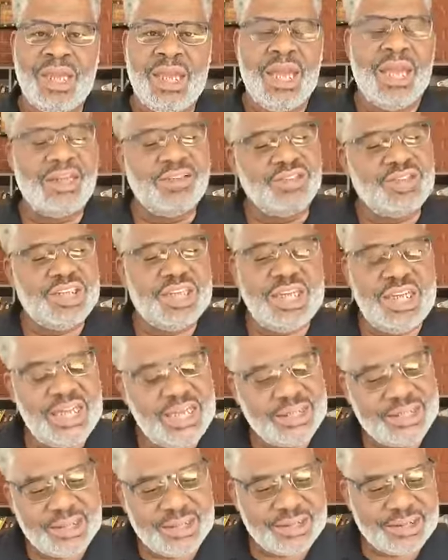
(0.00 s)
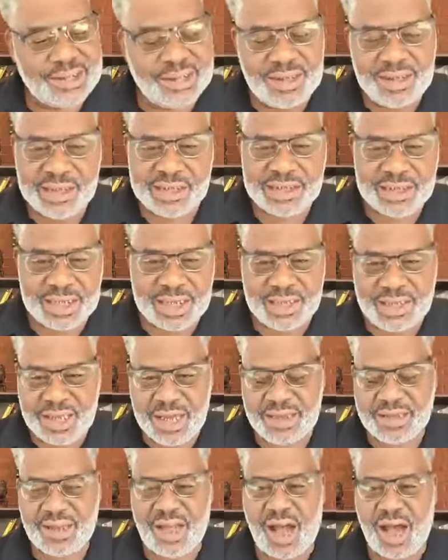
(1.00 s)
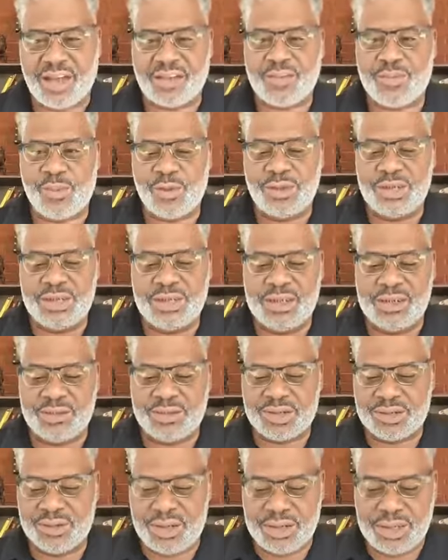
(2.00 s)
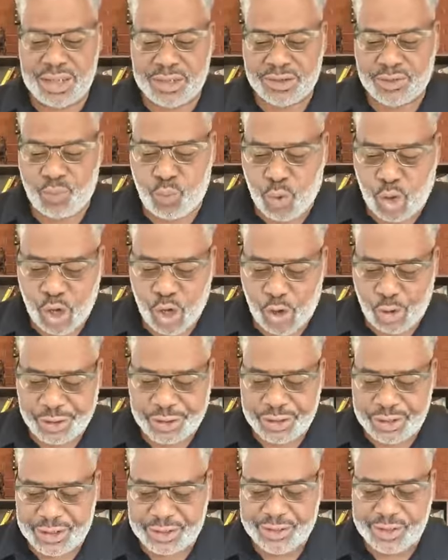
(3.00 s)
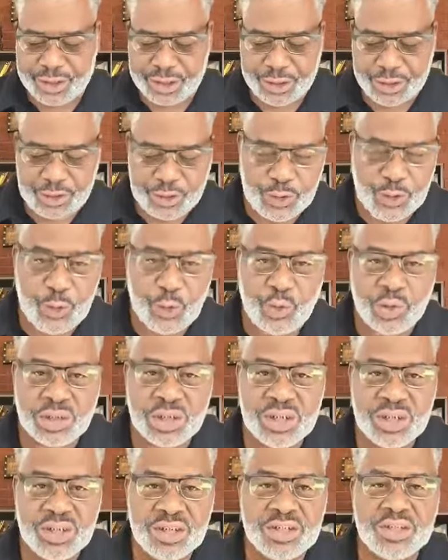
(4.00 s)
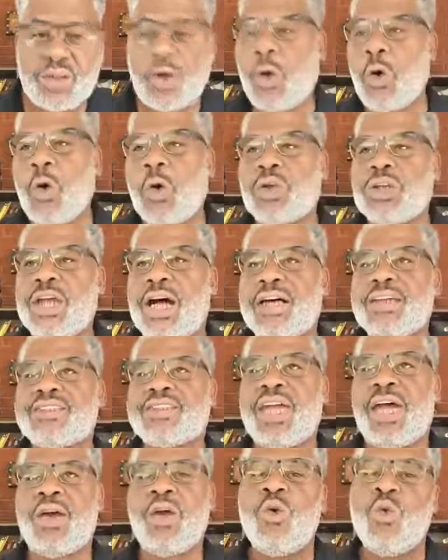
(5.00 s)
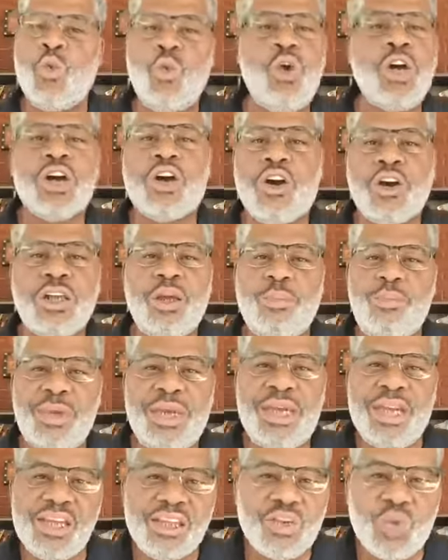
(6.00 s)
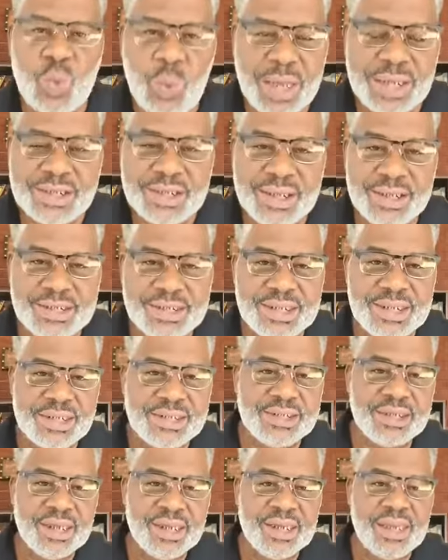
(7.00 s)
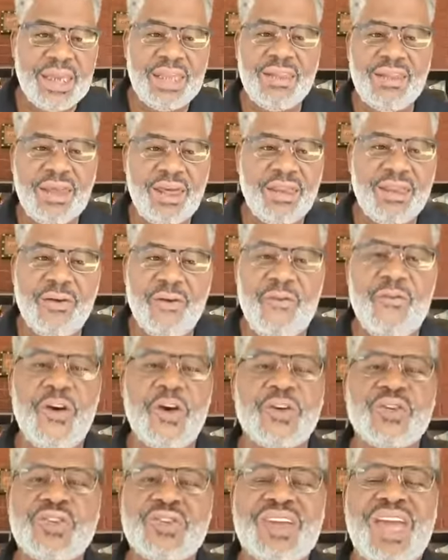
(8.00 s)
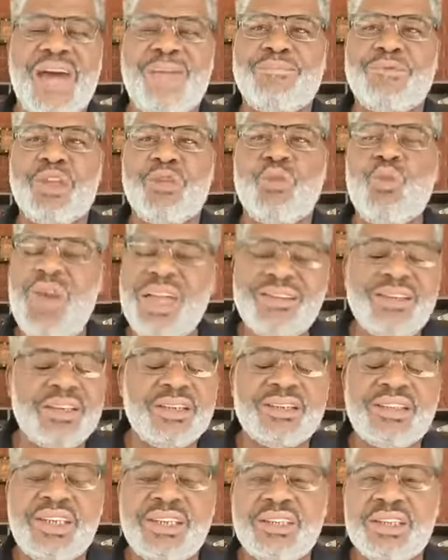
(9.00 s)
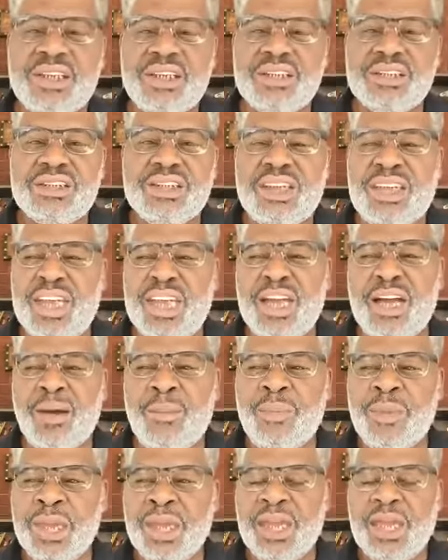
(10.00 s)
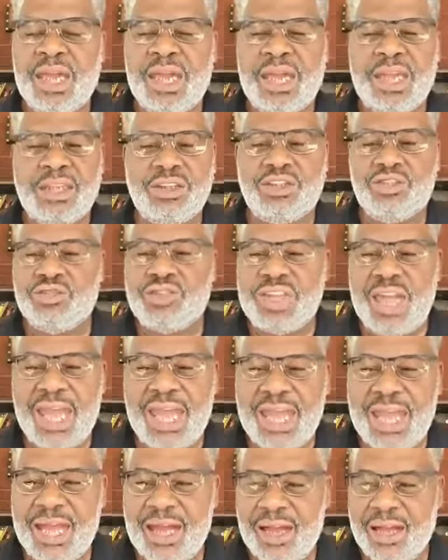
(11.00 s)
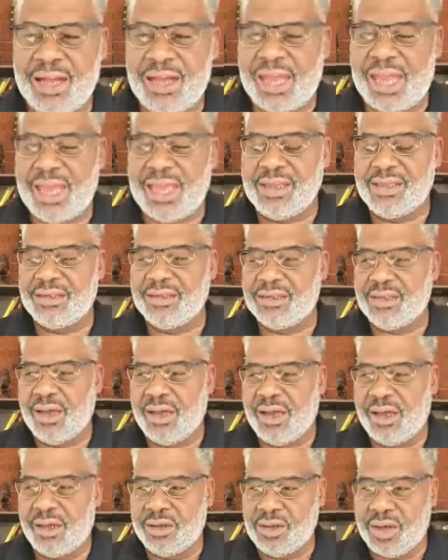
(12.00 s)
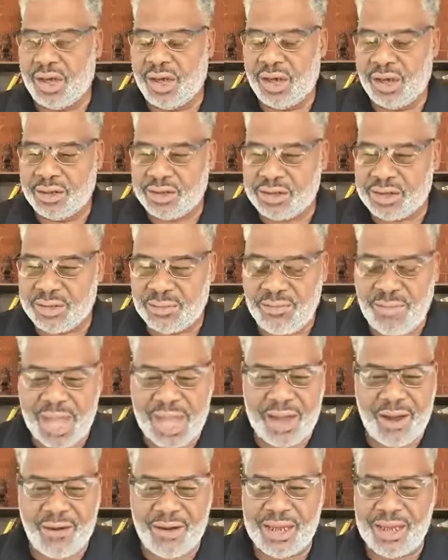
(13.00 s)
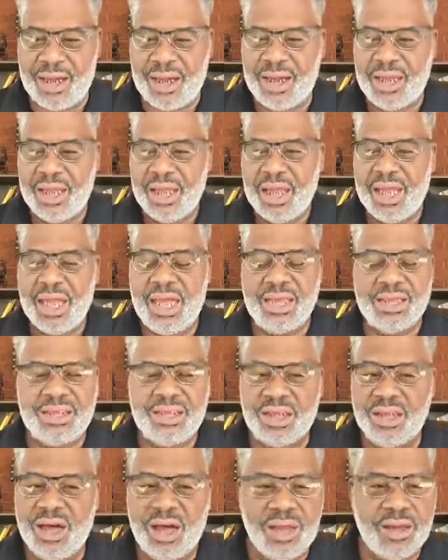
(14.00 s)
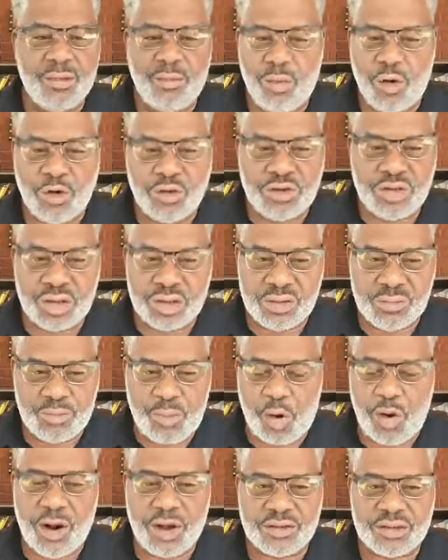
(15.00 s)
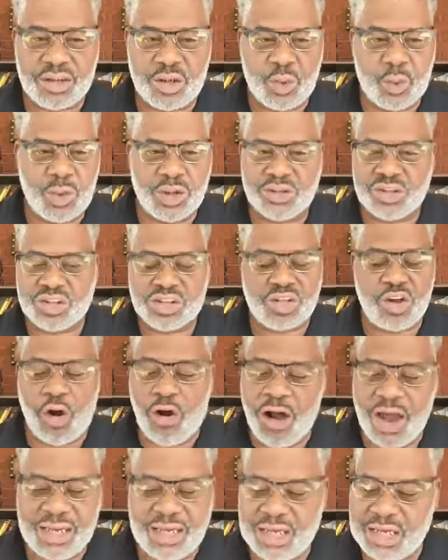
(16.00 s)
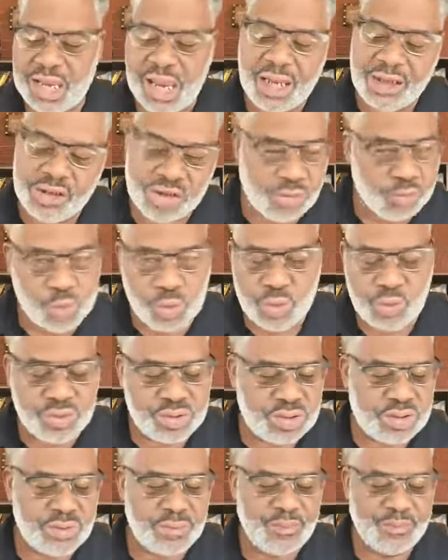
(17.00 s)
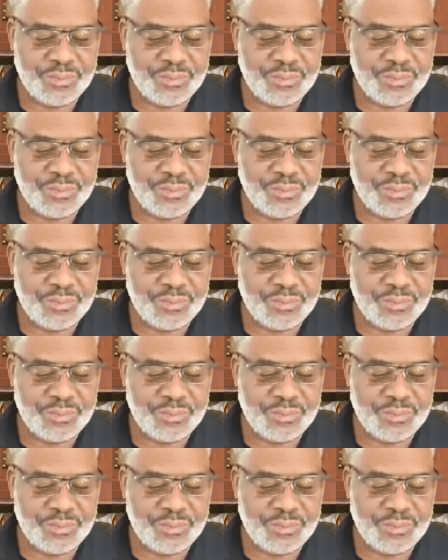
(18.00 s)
And Jesus in this gospel, in this word, in this good news, told us that we're going to be his witnesses in the first chapter. Witnesses to him in Judea and Samaria and to the uttermost parts of the world, starting at Jerusalem.